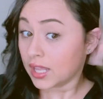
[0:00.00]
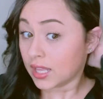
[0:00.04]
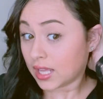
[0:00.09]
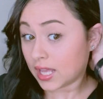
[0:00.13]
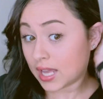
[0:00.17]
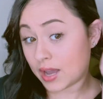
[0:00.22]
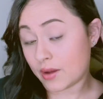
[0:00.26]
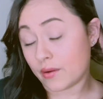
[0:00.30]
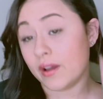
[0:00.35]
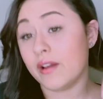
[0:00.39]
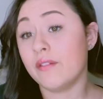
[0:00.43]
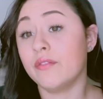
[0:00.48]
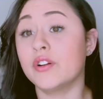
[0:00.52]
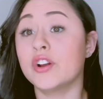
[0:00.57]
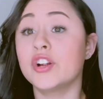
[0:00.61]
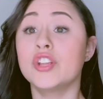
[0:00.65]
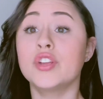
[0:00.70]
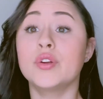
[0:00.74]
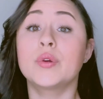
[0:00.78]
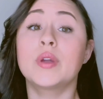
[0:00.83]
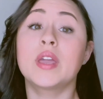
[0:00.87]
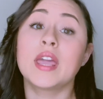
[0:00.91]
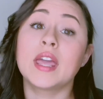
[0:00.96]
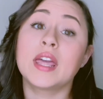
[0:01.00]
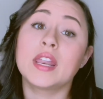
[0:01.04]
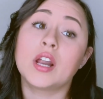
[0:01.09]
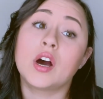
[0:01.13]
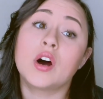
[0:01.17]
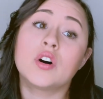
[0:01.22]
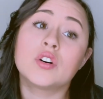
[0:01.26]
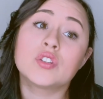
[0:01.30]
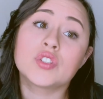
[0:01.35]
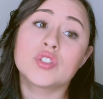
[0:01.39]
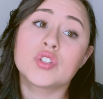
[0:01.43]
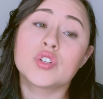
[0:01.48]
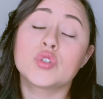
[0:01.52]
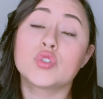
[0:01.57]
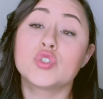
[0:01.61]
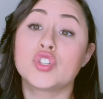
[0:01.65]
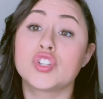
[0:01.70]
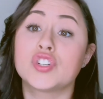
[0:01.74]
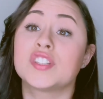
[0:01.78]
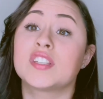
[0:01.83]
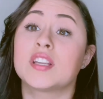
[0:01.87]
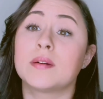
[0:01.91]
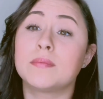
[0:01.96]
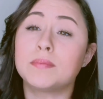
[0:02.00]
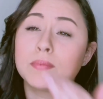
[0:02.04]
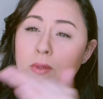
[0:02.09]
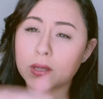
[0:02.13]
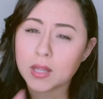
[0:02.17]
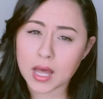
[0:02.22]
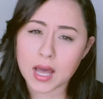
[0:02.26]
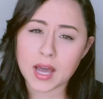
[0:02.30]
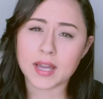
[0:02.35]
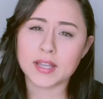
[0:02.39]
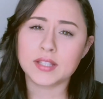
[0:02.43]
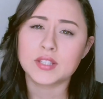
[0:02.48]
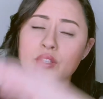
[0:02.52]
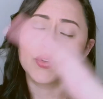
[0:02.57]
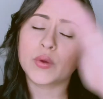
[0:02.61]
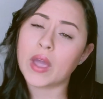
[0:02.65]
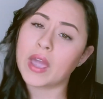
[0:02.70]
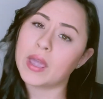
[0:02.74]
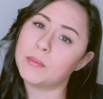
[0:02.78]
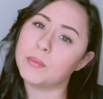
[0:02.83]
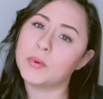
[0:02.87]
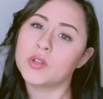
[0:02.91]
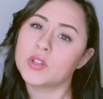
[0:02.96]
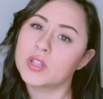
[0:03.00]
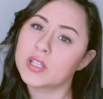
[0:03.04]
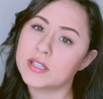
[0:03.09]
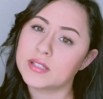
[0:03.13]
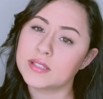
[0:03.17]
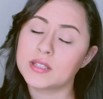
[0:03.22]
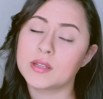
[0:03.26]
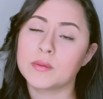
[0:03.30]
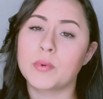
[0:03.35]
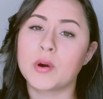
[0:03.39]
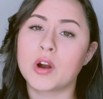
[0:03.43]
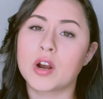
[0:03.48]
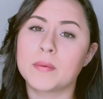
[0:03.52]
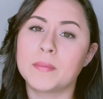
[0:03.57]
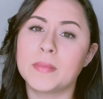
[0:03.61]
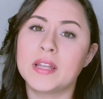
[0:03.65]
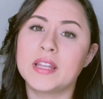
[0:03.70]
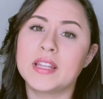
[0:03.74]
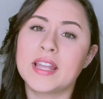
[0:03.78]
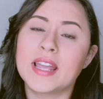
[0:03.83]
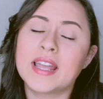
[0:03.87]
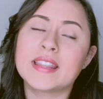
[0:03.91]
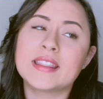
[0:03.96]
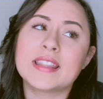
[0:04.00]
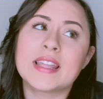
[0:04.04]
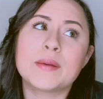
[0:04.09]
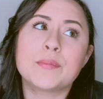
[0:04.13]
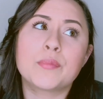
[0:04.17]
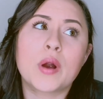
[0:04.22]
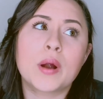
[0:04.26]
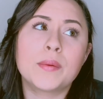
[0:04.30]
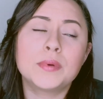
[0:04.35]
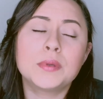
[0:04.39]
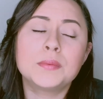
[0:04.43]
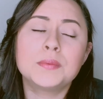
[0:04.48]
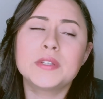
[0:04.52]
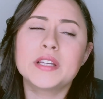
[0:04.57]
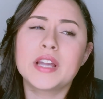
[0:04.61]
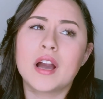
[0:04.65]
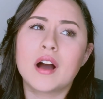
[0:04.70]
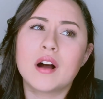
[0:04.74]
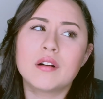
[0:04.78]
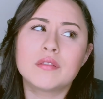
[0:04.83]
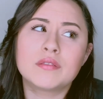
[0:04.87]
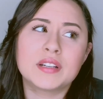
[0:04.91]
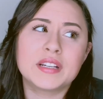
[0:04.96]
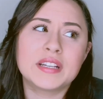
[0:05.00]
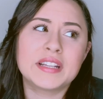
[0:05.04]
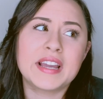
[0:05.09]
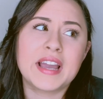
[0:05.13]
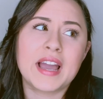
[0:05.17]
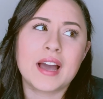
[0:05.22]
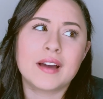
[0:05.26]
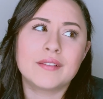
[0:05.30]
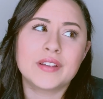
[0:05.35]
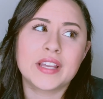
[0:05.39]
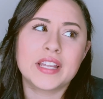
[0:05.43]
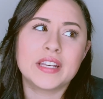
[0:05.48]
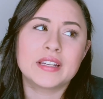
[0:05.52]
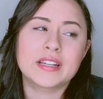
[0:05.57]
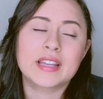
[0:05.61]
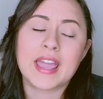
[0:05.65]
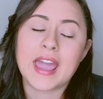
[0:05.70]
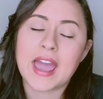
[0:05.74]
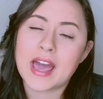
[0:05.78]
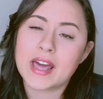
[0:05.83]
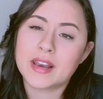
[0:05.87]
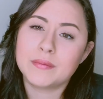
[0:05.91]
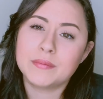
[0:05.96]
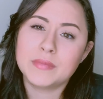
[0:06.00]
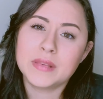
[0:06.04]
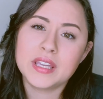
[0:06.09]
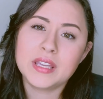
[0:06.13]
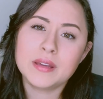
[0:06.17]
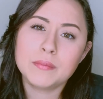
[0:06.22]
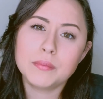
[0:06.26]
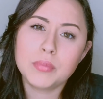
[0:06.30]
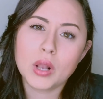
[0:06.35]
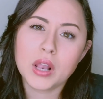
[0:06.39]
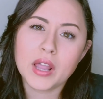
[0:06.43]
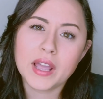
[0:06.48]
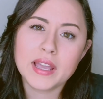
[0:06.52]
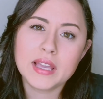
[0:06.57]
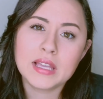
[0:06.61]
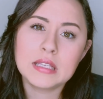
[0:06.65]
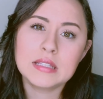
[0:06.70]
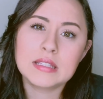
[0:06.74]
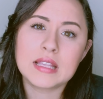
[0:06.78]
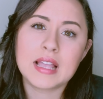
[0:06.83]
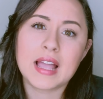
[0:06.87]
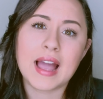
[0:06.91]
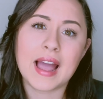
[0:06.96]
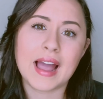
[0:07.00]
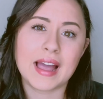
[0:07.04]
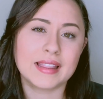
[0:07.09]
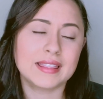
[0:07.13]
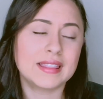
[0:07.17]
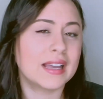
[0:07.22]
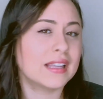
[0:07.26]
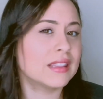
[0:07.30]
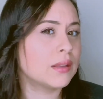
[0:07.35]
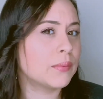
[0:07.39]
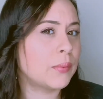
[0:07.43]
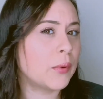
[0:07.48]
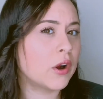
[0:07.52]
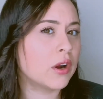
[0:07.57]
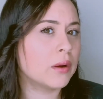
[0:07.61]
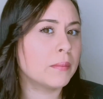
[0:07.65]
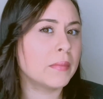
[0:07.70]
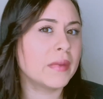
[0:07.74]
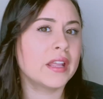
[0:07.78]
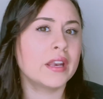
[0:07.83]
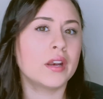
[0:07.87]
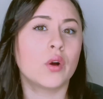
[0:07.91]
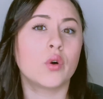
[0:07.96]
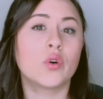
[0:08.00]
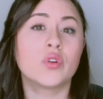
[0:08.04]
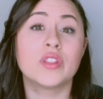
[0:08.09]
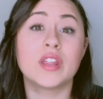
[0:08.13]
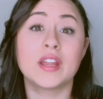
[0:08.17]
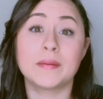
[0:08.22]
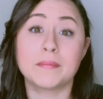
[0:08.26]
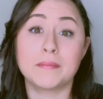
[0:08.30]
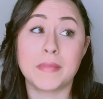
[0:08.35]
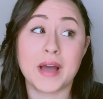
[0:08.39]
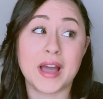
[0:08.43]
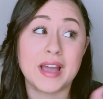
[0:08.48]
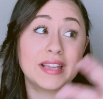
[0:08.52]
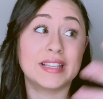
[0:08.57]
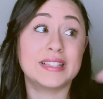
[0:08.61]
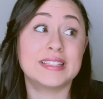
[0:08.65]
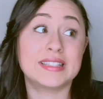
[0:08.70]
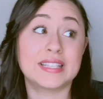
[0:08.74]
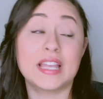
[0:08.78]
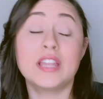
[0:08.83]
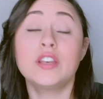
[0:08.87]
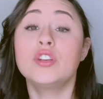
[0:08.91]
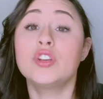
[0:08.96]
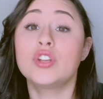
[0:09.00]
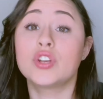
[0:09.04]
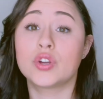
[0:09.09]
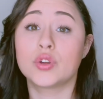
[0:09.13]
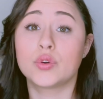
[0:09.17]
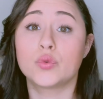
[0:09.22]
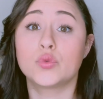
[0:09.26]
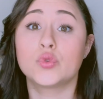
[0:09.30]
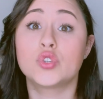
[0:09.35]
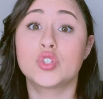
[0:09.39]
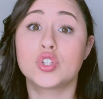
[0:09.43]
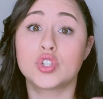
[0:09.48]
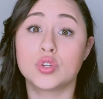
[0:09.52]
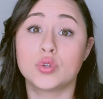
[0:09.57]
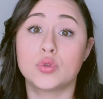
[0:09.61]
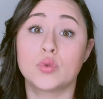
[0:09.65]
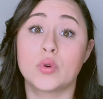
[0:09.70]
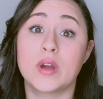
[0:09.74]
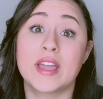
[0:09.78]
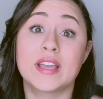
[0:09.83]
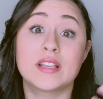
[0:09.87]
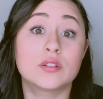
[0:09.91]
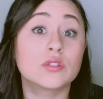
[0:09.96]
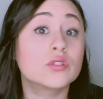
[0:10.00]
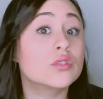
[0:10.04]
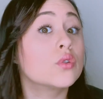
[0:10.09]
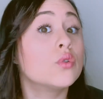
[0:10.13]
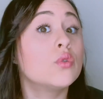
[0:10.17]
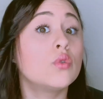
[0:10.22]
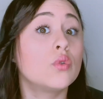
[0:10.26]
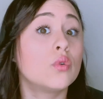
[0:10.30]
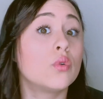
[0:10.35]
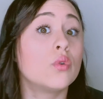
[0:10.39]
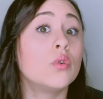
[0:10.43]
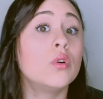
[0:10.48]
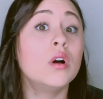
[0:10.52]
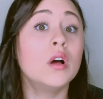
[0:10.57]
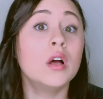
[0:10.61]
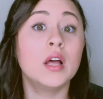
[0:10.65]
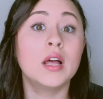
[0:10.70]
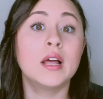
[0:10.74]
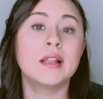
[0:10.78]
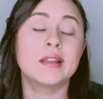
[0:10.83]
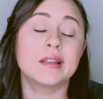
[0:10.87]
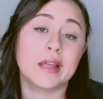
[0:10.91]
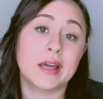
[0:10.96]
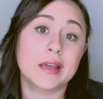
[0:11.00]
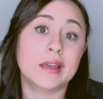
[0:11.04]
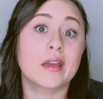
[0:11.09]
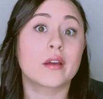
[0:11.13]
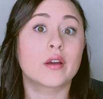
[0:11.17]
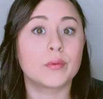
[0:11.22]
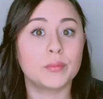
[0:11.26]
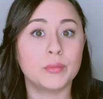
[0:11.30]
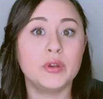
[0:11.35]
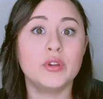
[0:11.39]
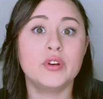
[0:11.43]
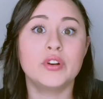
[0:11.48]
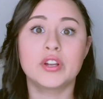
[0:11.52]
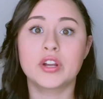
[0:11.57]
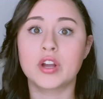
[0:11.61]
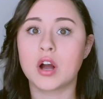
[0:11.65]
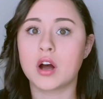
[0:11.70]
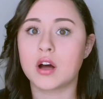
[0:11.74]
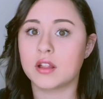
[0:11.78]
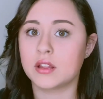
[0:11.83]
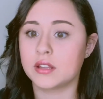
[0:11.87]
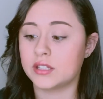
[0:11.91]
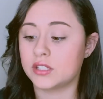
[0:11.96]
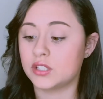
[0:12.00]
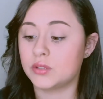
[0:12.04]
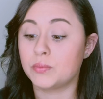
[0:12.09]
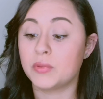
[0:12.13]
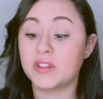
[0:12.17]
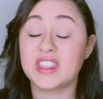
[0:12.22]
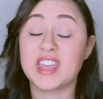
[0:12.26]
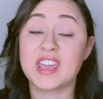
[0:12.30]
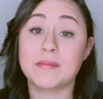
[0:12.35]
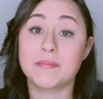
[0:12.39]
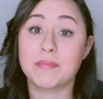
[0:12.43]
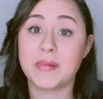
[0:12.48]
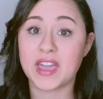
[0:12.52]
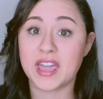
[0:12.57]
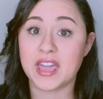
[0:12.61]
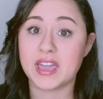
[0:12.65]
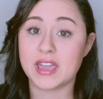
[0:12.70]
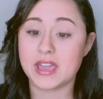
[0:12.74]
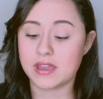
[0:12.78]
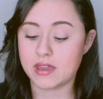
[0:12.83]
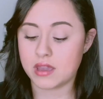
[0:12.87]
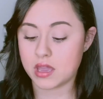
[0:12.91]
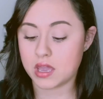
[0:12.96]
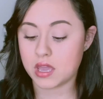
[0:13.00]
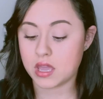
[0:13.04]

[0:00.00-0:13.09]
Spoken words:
However, you can also just apply to a police department, and they probably already have an academy in place at that department, or they might send you to a school like a community college, but they pay